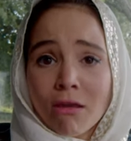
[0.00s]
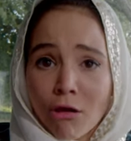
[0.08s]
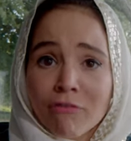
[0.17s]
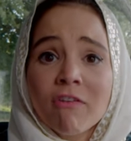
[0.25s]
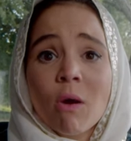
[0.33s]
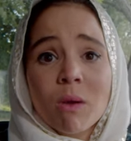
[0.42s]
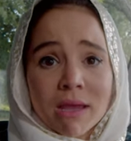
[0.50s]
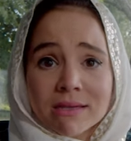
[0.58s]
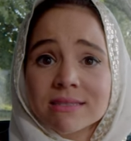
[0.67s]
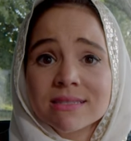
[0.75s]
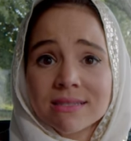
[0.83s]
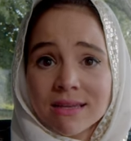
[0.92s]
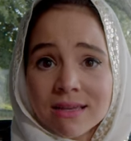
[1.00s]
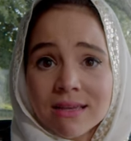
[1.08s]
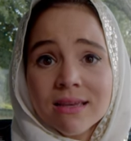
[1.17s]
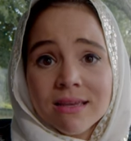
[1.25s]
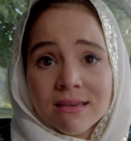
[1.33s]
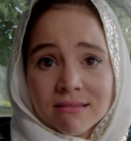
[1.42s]
Our focus
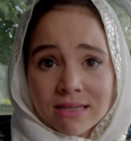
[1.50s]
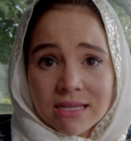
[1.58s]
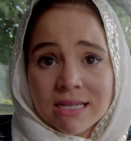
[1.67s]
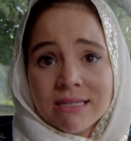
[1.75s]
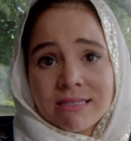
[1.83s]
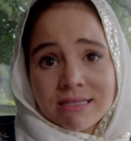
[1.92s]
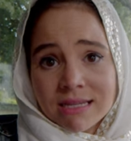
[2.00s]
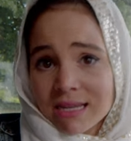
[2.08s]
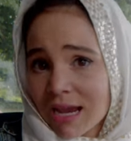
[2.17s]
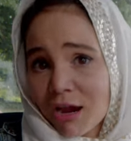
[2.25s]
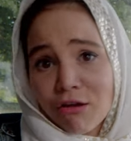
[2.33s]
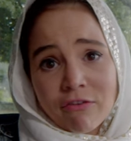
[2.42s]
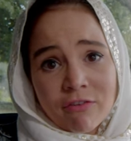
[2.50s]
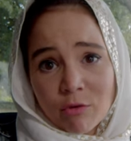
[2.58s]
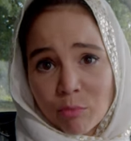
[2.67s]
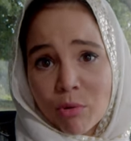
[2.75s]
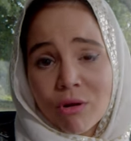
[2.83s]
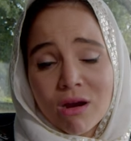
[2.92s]
is to care for
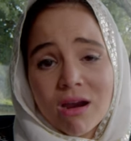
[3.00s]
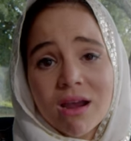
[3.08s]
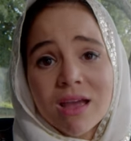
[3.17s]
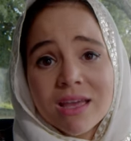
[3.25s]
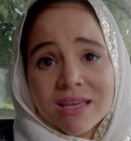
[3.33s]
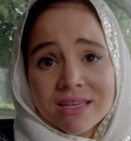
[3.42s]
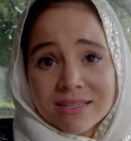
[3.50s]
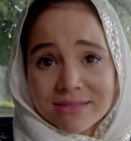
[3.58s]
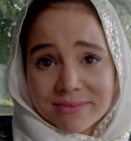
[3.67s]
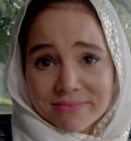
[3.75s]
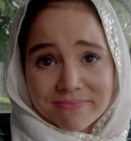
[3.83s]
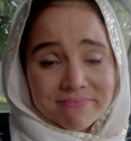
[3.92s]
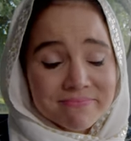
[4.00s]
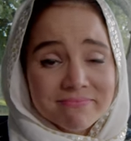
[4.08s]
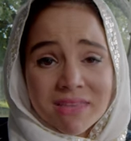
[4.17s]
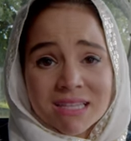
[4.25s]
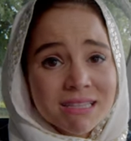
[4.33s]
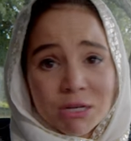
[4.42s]
poor
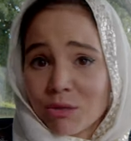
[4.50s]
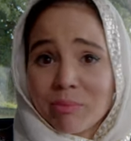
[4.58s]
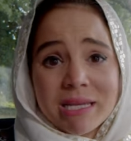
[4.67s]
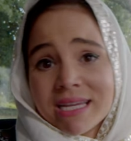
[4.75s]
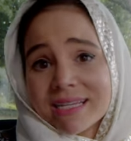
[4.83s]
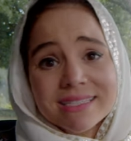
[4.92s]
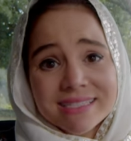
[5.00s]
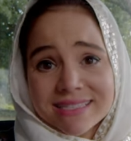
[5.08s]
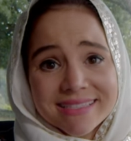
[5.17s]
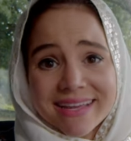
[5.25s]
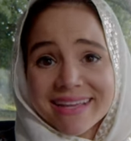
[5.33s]
little beings.